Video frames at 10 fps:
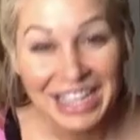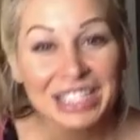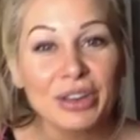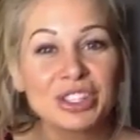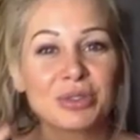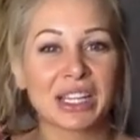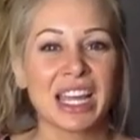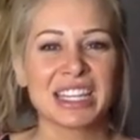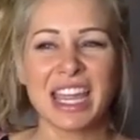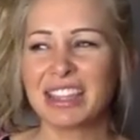so she was like,
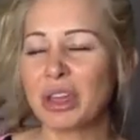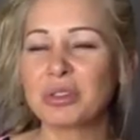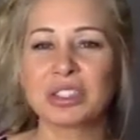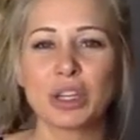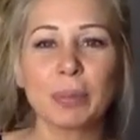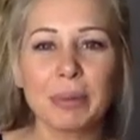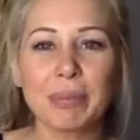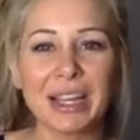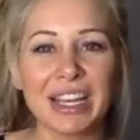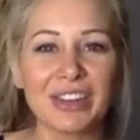take those stupid
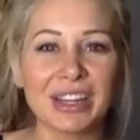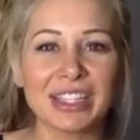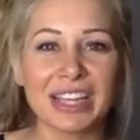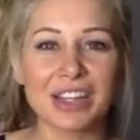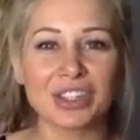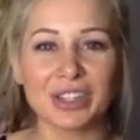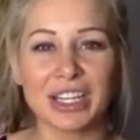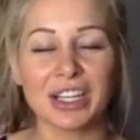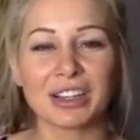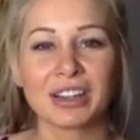big earrings out your
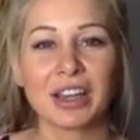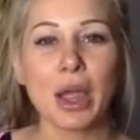ear.